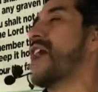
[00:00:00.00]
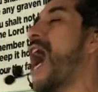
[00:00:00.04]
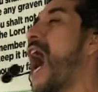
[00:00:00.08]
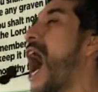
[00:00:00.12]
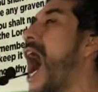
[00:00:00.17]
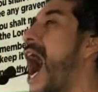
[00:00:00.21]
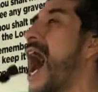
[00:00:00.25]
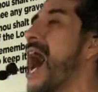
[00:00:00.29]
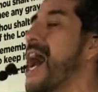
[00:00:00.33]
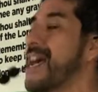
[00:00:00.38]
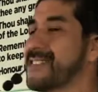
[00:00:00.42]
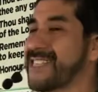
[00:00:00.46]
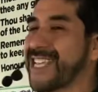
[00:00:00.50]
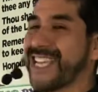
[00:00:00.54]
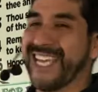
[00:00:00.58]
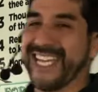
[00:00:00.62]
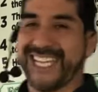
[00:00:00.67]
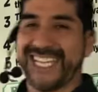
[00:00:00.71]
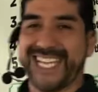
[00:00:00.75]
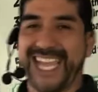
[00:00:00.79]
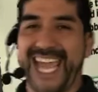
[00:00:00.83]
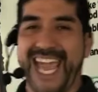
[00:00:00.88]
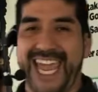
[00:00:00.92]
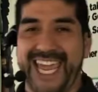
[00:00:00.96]
us, he
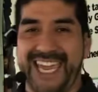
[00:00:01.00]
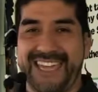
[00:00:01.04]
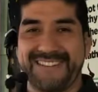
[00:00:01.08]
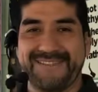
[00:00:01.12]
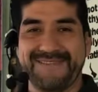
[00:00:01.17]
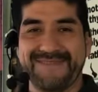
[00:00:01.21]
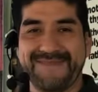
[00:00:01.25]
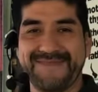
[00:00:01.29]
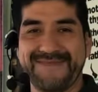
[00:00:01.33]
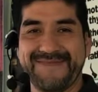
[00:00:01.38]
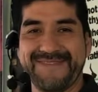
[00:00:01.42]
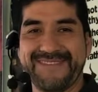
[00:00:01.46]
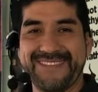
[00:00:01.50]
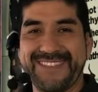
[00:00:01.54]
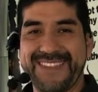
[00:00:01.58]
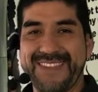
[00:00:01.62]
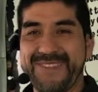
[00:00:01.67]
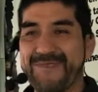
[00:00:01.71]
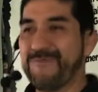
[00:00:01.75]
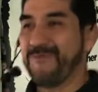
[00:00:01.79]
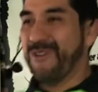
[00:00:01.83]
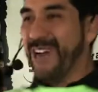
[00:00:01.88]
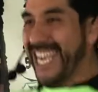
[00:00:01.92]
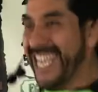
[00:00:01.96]
said.
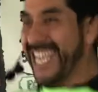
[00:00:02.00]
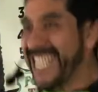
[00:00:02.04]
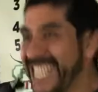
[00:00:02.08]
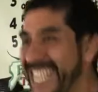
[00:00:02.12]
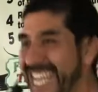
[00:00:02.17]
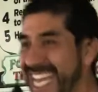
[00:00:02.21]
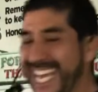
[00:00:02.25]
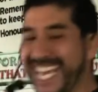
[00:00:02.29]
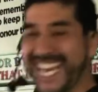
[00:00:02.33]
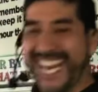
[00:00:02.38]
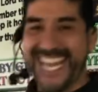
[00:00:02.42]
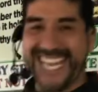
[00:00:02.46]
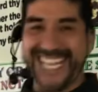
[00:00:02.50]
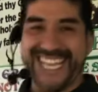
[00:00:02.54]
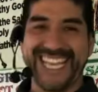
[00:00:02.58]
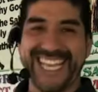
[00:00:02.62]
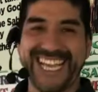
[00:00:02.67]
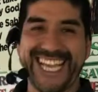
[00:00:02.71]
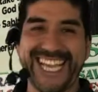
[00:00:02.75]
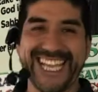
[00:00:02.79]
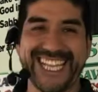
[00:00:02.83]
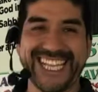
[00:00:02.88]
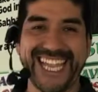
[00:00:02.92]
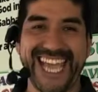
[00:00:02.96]
We did it,
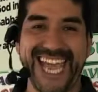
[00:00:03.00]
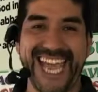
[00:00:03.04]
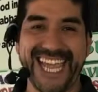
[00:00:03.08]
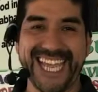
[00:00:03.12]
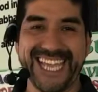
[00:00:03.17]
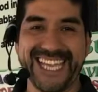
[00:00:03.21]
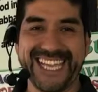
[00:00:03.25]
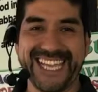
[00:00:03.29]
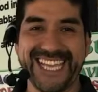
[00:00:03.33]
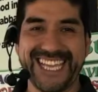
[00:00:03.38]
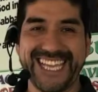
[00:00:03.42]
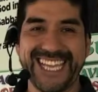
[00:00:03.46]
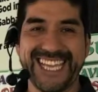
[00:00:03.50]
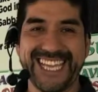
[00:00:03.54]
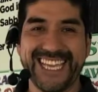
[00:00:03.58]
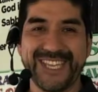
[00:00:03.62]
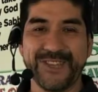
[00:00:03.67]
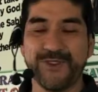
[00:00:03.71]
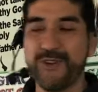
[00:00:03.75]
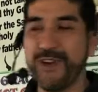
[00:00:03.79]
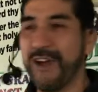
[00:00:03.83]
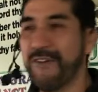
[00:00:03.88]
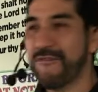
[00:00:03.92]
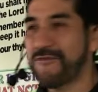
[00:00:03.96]
he said.
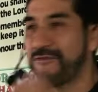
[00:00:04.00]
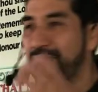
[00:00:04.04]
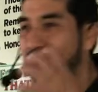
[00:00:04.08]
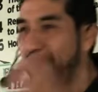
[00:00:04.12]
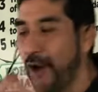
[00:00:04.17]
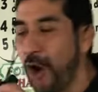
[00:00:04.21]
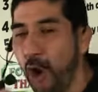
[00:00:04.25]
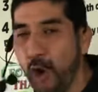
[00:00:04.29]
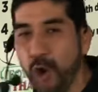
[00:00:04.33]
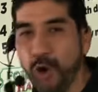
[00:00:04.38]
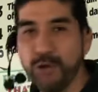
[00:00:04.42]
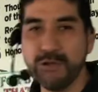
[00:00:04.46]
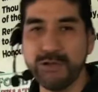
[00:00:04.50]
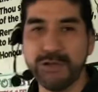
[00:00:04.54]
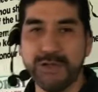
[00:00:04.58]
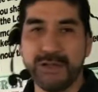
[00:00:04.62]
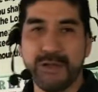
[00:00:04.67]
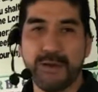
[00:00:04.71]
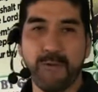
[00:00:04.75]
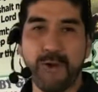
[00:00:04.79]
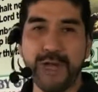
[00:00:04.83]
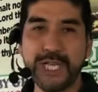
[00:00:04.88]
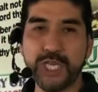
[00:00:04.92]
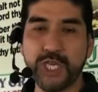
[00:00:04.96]
You're a fool.
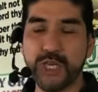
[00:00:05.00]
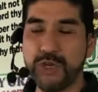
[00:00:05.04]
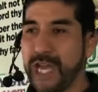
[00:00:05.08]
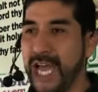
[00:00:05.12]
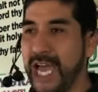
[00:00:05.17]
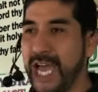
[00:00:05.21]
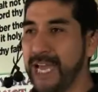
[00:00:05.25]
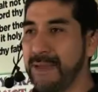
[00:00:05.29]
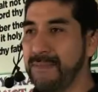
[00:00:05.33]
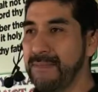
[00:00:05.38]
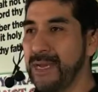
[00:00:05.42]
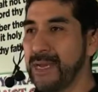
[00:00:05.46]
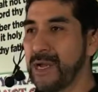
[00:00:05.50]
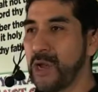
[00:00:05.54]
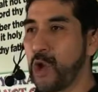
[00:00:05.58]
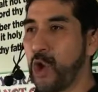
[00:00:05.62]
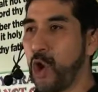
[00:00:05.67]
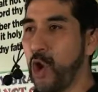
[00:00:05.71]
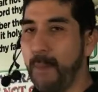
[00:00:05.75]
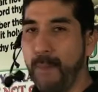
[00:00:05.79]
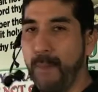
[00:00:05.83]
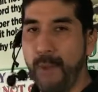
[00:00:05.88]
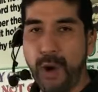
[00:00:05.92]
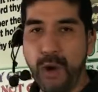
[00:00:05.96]
What's your name?
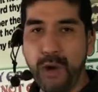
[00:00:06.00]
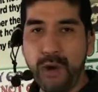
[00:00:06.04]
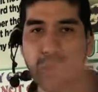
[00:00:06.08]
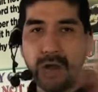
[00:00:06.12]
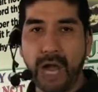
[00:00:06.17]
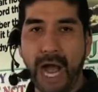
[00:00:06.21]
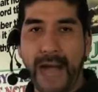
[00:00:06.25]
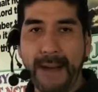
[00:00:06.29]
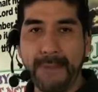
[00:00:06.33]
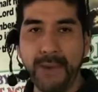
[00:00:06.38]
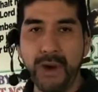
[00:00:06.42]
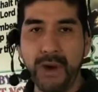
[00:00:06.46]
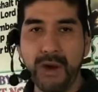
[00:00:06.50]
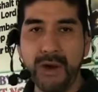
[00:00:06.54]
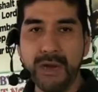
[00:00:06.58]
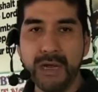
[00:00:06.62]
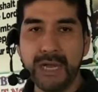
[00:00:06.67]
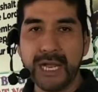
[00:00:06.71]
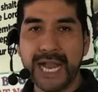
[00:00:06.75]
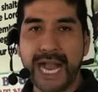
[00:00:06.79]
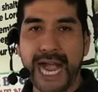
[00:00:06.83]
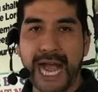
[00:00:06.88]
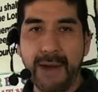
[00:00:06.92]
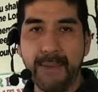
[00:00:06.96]
Kumu, Como,
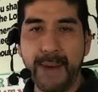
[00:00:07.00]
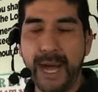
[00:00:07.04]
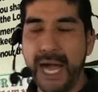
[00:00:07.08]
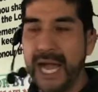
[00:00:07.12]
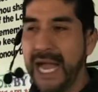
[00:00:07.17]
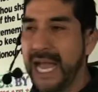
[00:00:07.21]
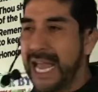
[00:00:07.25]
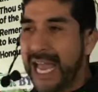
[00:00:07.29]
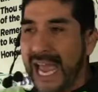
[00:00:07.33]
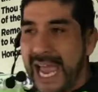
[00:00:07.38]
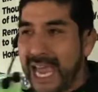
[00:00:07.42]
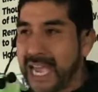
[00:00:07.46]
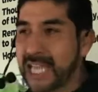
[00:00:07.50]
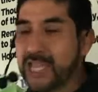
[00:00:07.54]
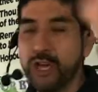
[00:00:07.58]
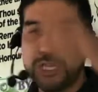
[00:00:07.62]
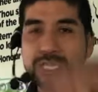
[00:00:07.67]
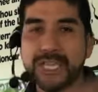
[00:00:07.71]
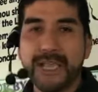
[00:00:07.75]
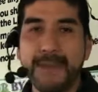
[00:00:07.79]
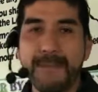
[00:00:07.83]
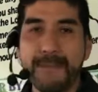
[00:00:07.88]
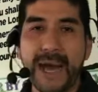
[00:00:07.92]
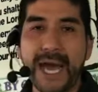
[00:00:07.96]
Kama? It
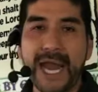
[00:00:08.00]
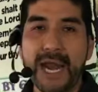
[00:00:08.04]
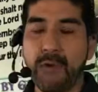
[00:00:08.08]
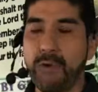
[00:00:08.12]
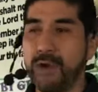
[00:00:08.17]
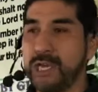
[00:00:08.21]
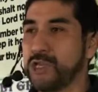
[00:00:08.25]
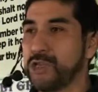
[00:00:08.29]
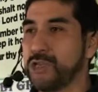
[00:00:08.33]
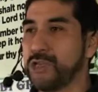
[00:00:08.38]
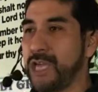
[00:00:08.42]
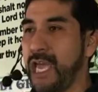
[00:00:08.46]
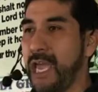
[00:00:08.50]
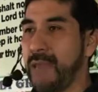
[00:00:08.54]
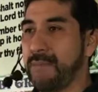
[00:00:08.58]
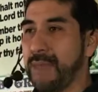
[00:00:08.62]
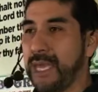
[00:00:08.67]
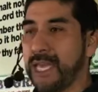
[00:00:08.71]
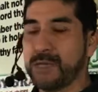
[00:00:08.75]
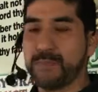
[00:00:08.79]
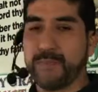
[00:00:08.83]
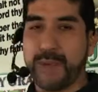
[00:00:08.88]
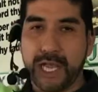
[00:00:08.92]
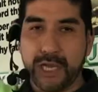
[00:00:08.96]
doesn't matter what your name
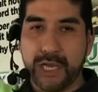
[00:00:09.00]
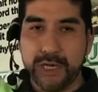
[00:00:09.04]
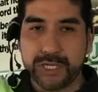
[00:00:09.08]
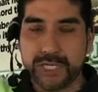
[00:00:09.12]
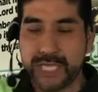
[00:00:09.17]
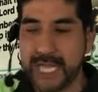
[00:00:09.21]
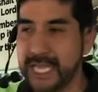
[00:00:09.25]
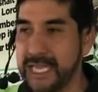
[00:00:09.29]
is because the